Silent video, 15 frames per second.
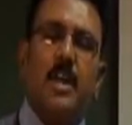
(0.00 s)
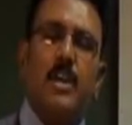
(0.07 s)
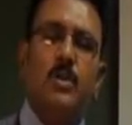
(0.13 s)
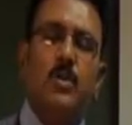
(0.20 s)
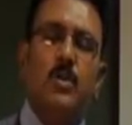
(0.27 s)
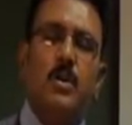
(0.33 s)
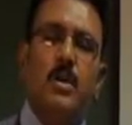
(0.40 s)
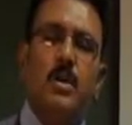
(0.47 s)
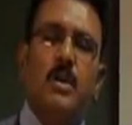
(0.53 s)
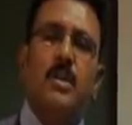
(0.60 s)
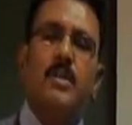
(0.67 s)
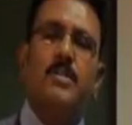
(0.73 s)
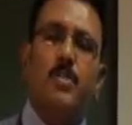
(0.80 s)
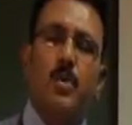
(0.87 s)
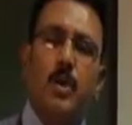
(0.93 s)
value
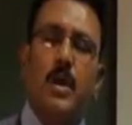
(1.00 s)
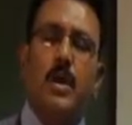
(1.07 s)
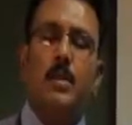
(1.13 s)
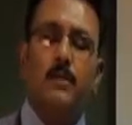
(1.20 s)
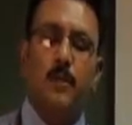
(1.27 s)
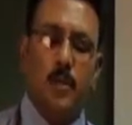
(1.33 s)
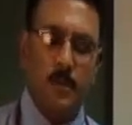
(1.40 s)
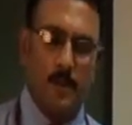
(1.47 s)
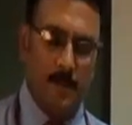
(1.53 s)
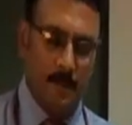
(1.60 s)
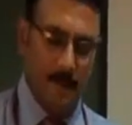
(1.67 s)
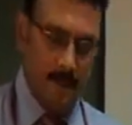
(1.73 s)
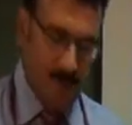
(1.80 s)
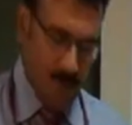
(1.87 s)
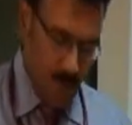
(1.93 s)
is so helpful.
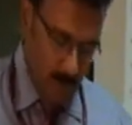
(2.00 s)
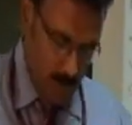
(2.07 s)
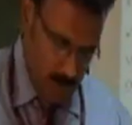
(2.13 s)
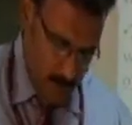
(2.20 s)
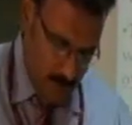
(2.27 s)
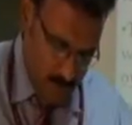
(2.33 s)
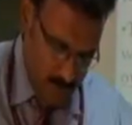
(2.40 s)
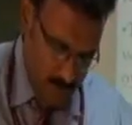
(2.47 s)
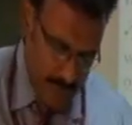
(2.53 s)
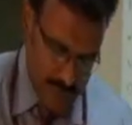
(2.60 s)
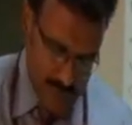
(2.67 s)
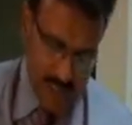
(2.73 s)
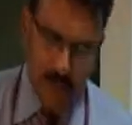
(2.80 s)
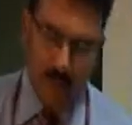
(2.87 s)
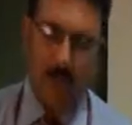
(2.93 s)
For
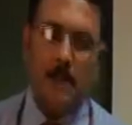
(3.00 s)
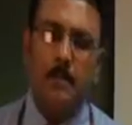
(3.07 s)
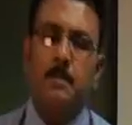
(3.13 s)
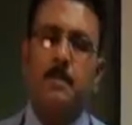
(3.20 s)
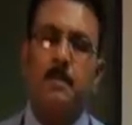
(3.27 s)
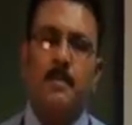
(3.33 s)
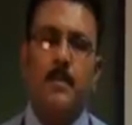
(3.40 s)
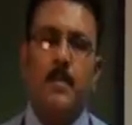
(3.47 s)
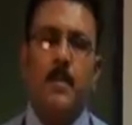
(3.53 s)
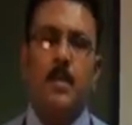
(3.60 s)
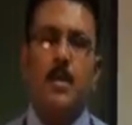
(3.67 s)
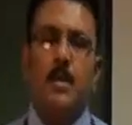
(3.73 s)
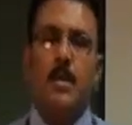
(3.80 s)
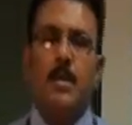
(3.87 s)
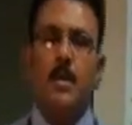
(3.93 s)
example,
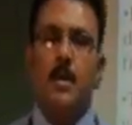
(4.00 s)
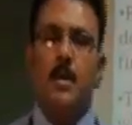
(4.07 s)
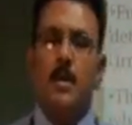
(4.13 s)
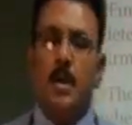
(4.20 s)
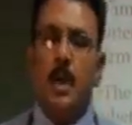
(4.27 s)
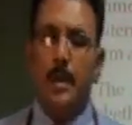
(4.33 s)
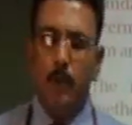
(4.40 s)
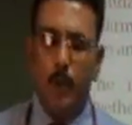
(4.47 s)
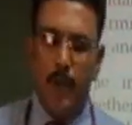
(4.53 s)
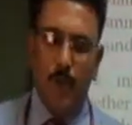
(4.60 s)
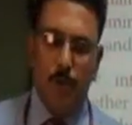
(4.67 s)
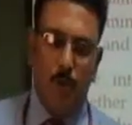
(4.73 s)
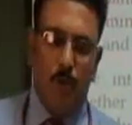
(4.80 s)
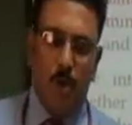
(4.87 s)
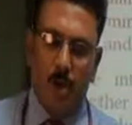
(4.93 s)
I am
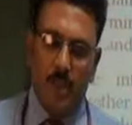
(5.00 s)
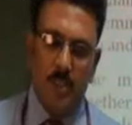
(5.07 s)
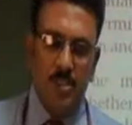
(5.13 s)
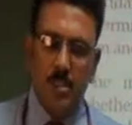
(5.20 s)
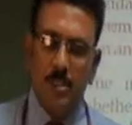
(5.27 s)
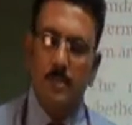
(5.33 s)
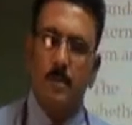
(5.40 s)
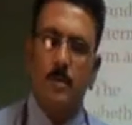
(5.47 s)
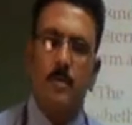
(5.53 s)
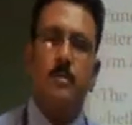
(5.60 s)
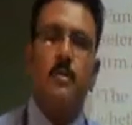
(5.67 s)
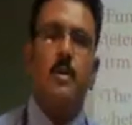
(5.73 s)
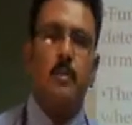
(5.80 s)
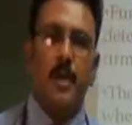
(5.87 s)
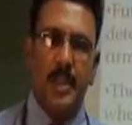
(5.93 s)
going to market
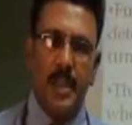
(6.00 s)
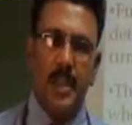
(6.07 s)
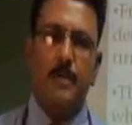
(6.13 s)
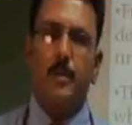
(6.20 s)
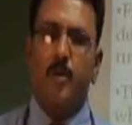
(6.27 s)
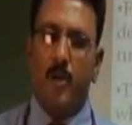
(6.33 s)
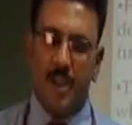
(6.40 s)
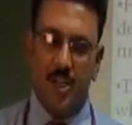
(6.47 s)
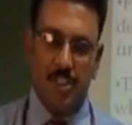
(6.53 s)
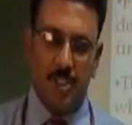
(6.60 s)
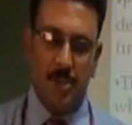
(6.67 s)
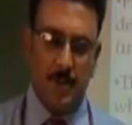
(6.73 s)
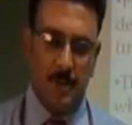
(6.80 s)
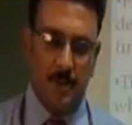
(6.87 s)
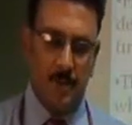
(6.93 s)
for buying a product.